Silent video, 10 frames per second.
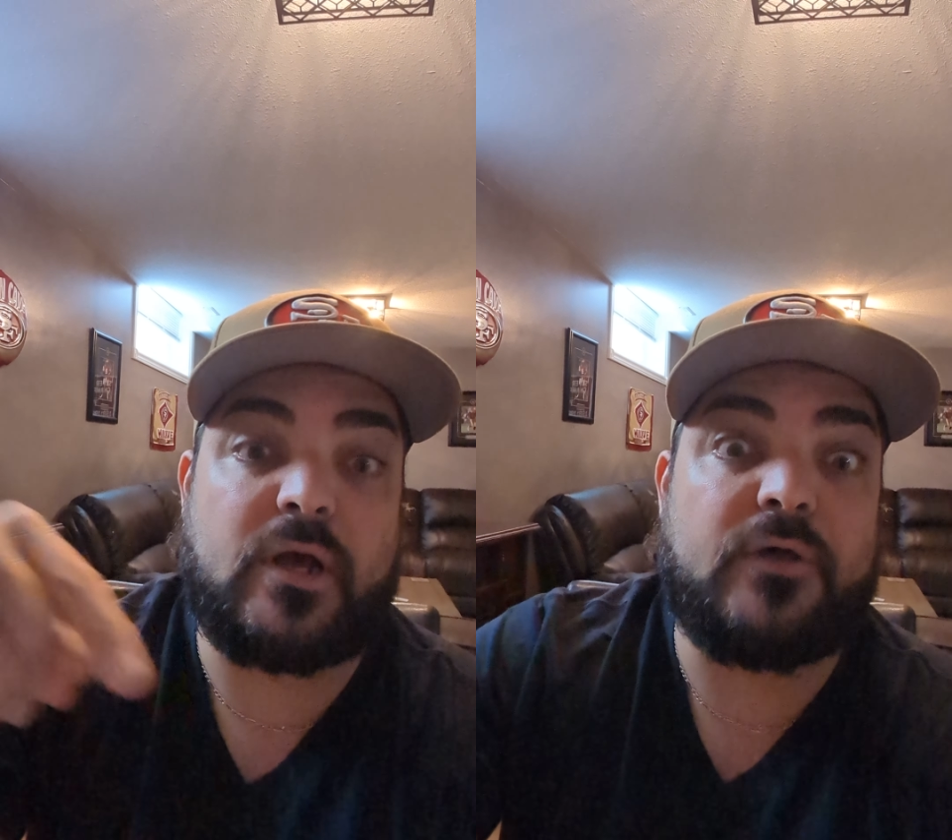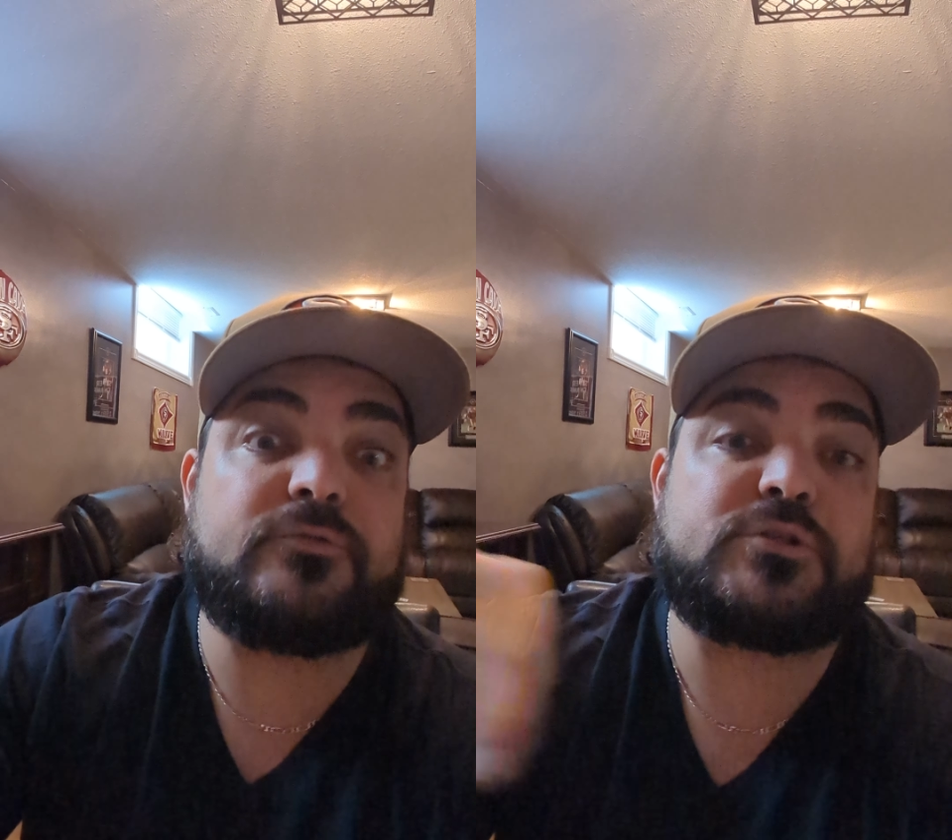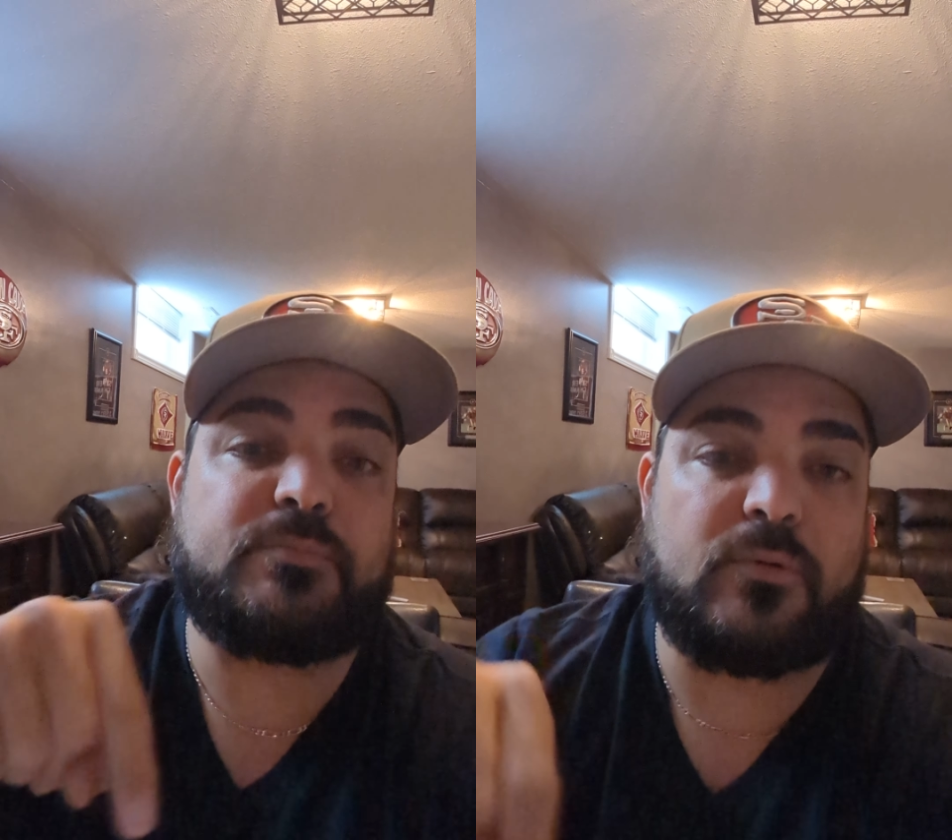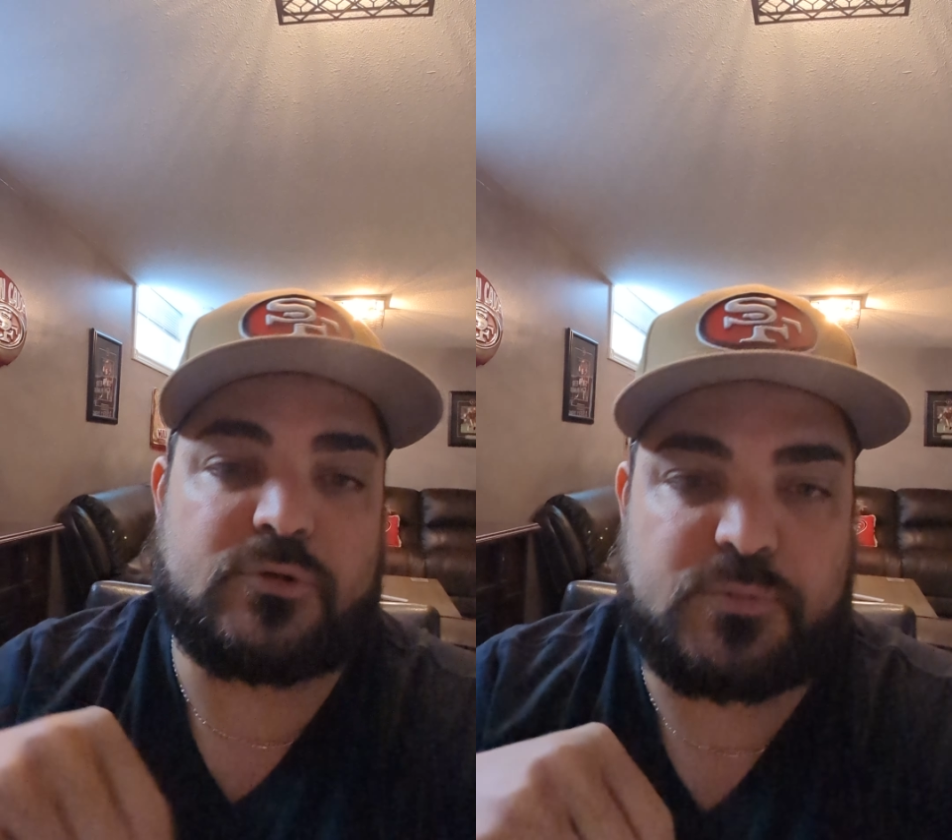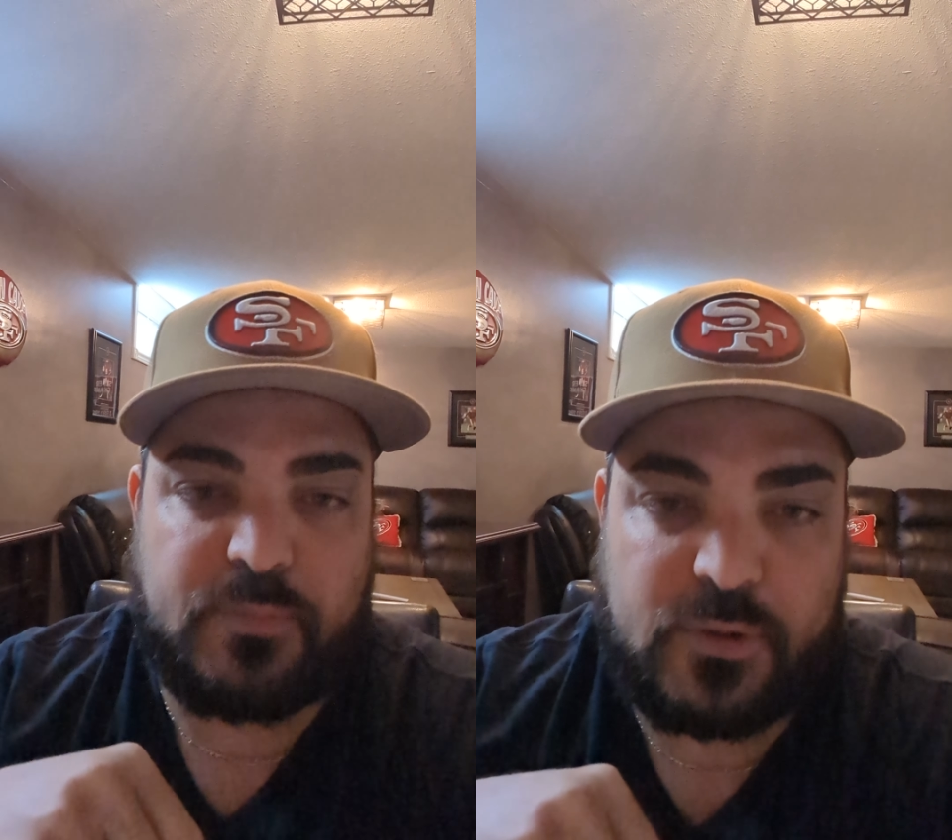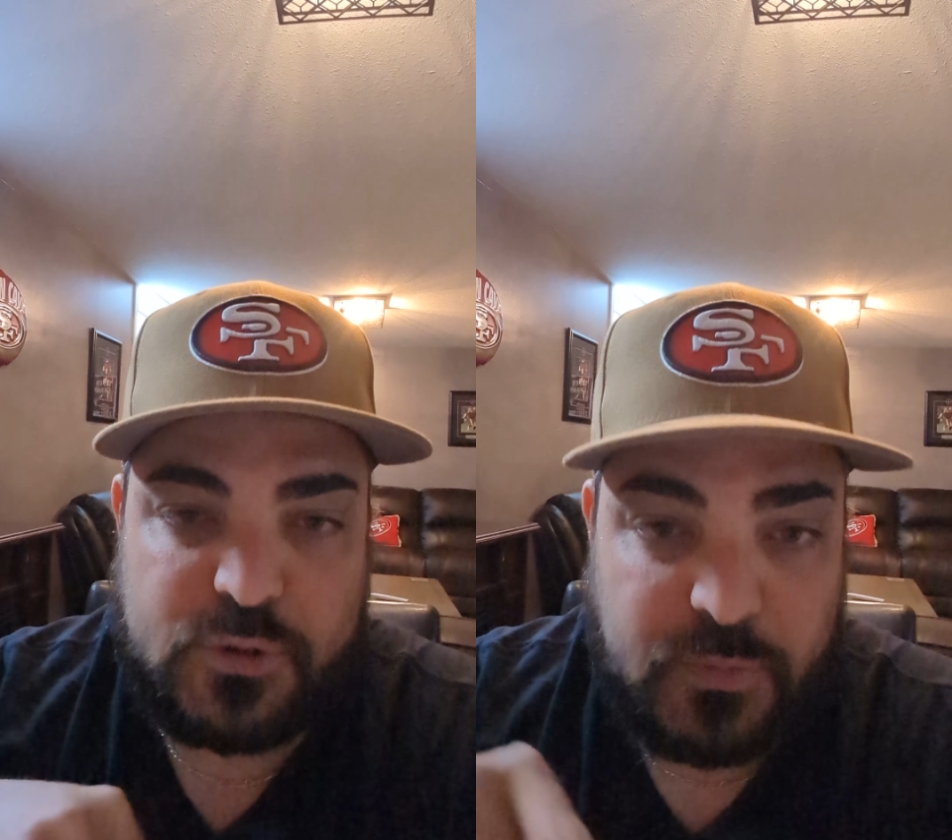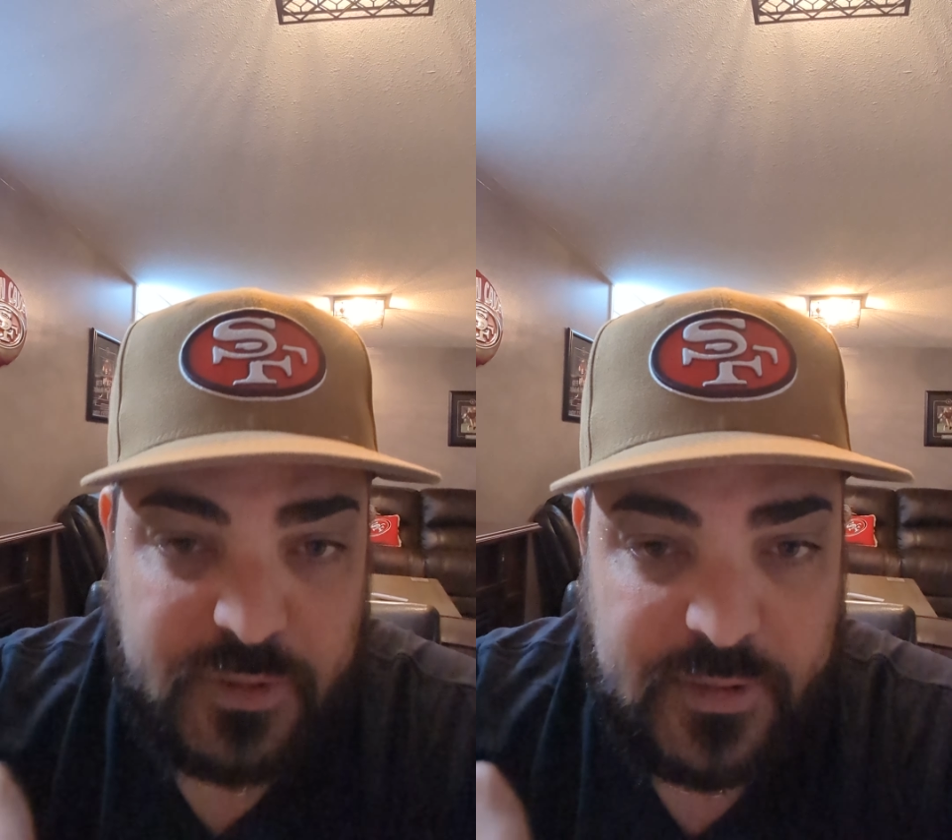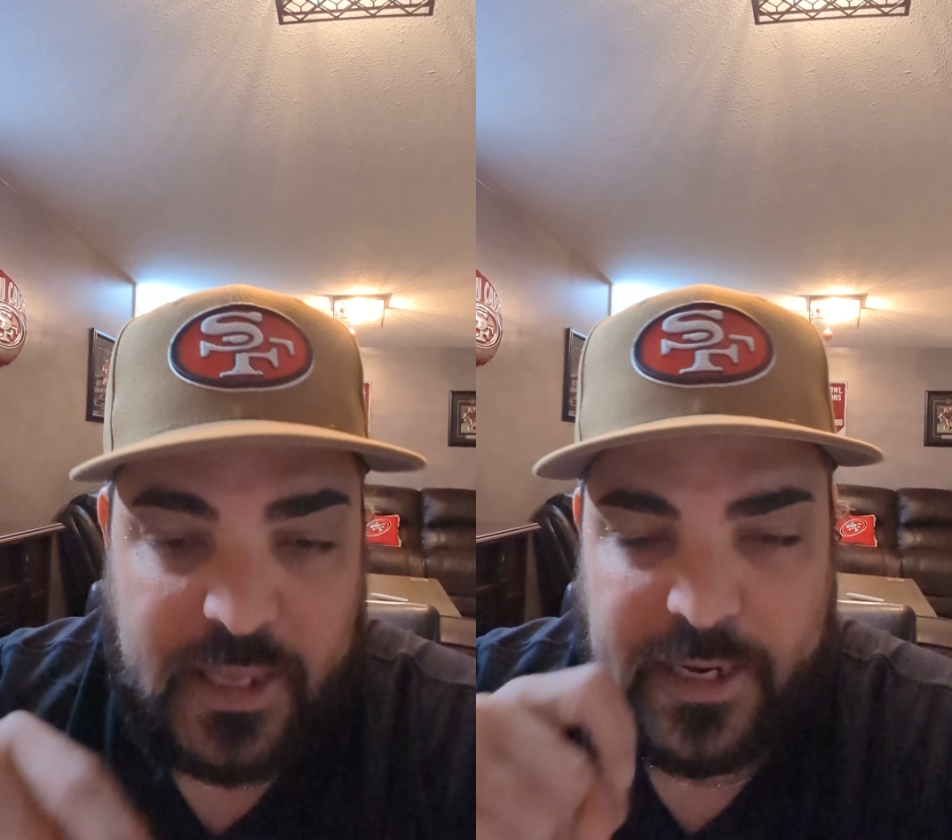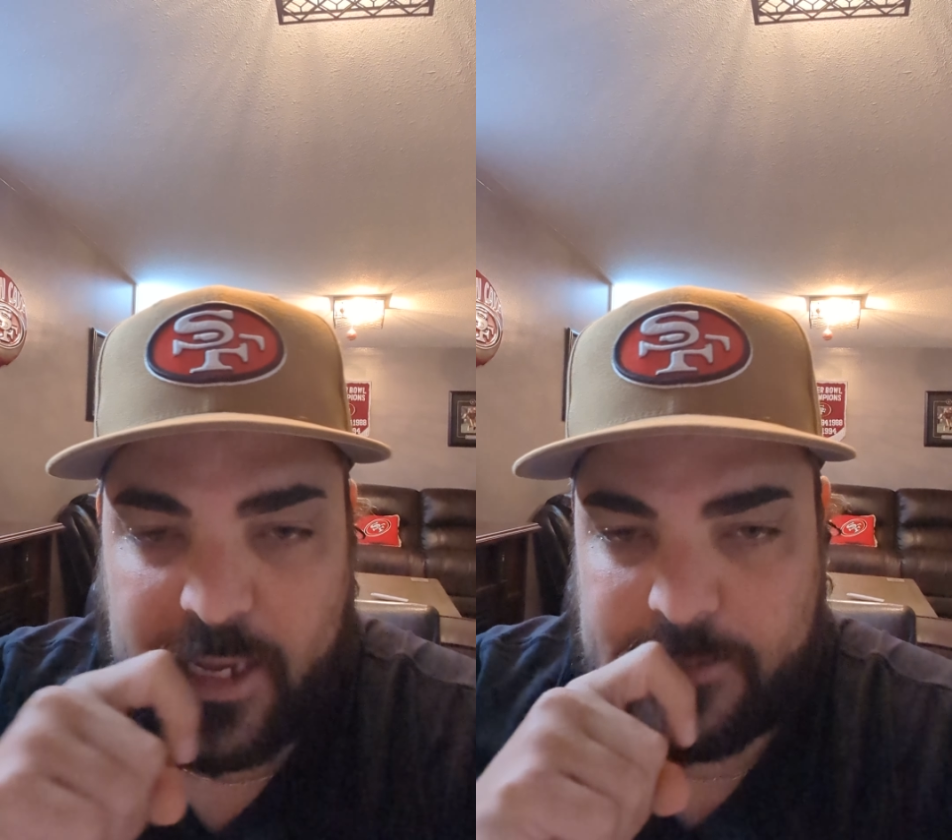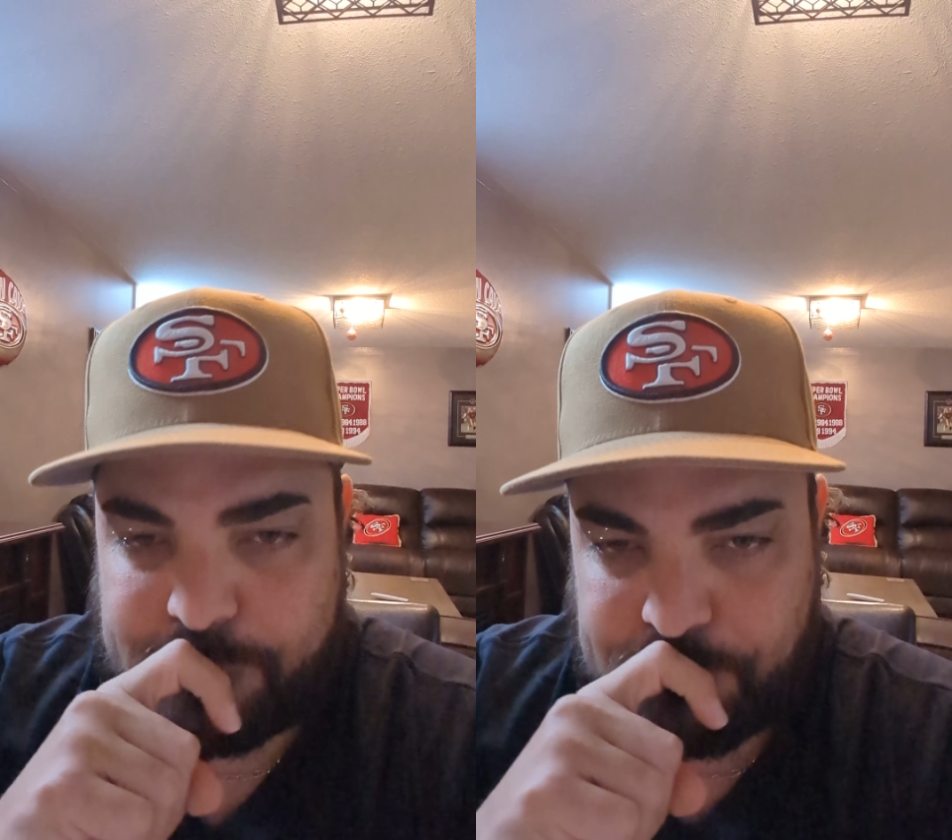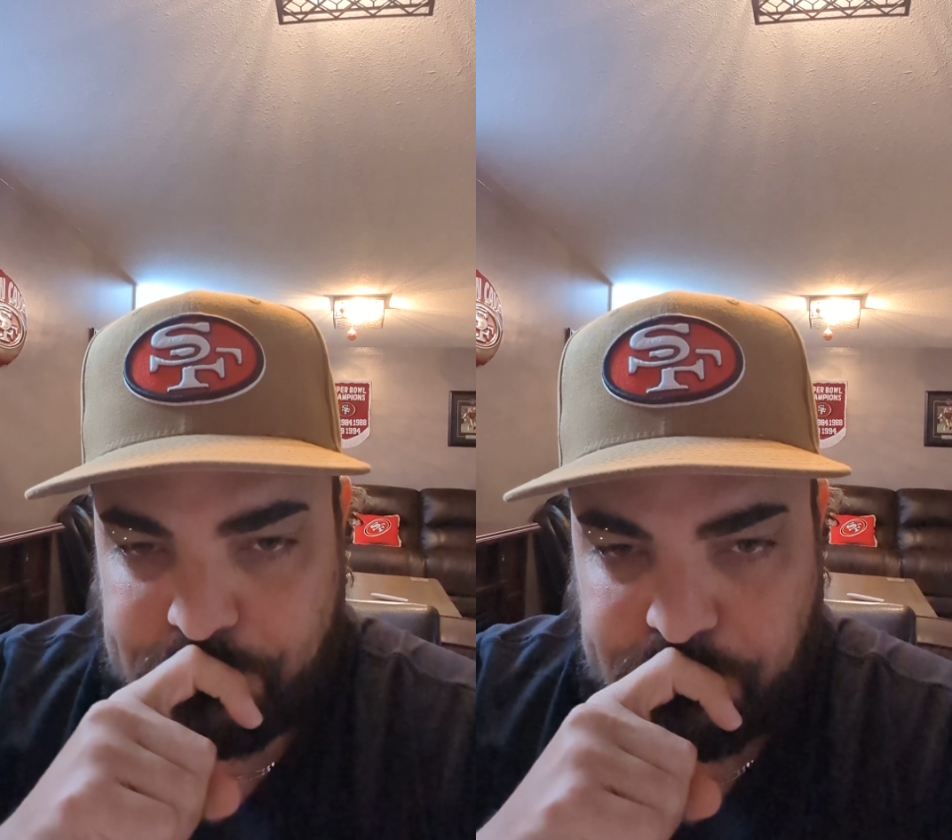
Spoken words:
other sports books within that app,